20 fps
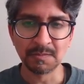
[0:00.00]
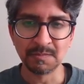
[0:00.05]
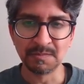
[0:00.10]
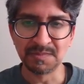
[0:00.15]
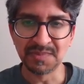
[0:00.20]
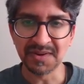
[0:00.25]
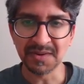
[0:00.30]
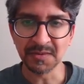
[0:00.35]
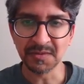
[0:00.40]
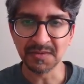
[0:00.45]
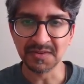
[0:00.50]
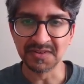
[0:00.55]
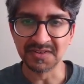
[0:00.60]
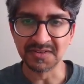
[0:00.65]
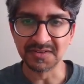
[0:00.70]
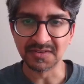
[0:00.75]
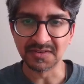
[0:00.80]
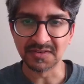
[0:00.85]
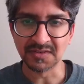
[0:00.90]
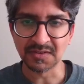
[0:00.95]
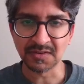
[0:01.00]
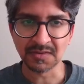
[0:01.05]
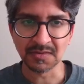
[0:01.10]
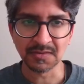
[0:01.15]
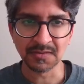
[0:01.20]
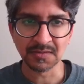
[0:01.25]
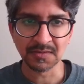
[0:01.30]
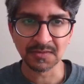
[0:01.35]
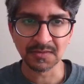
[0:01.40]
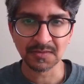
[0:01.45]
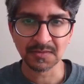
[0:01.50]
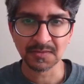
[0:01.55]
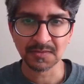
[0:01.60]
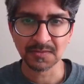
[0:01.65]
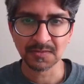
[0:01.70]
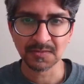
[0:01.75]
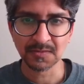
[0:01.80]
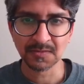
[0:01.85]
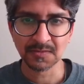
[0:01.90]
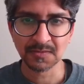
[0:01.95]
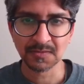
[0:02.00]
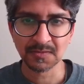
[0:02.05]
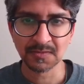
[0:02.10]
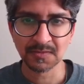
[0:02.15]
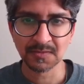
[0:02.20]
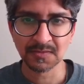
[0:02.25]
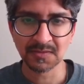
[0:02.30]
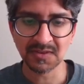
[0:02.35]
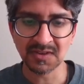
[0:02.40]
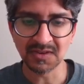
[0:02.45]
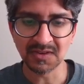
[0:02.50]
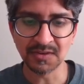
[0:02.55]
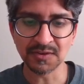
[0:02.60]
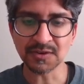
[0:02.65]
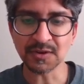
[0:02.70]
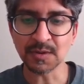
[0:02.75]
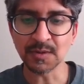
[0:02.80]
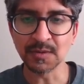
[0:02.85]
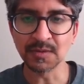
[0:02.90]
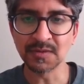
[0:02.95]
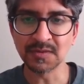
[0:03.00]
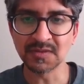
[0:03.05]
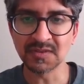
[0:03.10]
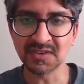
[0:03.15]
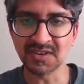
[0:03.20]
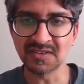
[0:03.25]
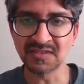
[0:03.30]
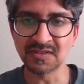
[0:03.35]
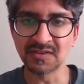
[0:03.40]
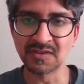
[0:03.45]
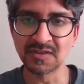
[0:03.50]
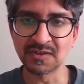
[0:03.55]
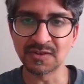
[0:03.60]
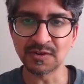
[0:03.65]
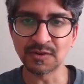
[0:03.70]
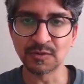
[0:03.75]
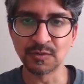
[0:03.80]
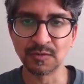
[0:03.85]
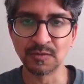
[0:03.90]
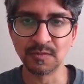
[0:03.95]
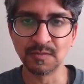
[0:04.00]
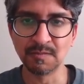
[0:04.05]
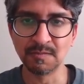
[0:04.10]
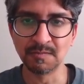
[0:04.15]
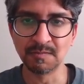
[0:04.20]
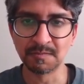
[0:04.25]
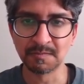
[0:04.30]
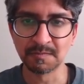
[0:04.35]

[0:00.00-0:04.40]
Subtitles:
Berries. Inters, as in a tomb.